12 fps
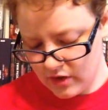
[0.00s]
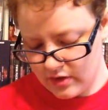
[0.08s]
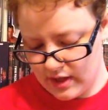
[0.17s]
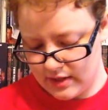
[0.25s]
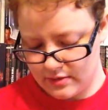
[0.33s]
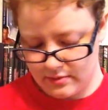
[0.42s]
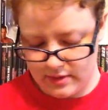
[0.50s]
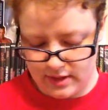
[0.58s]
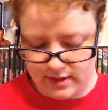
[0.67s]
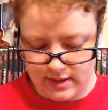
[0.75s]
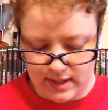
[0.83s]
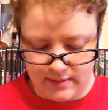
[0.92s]
So that's what I'm
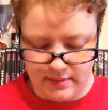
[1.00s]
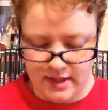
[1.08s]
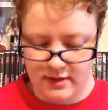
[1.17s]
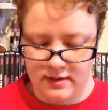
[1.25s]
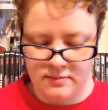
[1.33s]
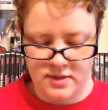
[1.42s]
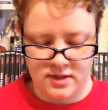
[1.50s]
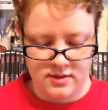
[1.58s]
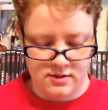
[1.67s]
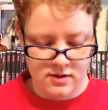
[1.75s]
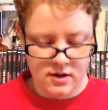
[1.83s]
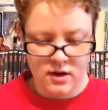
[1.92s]
getting signed by them,
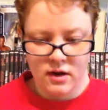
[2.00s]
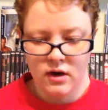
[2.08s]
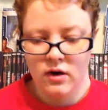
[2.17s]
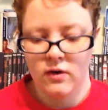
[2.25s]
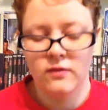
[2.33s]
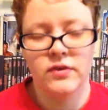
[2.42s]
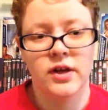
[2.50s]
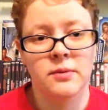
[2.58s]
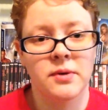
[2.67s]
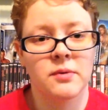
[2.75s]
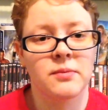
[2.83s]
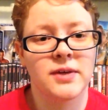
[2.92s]
and hopefully I'll
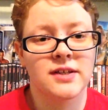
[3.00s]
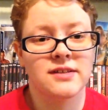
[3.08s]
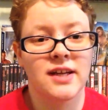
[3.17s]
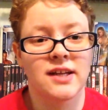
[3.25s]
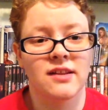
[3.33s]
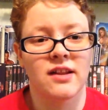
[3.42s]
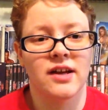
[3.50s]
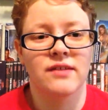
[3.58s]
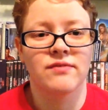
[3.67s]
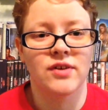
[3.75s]
be able to make a day in the life.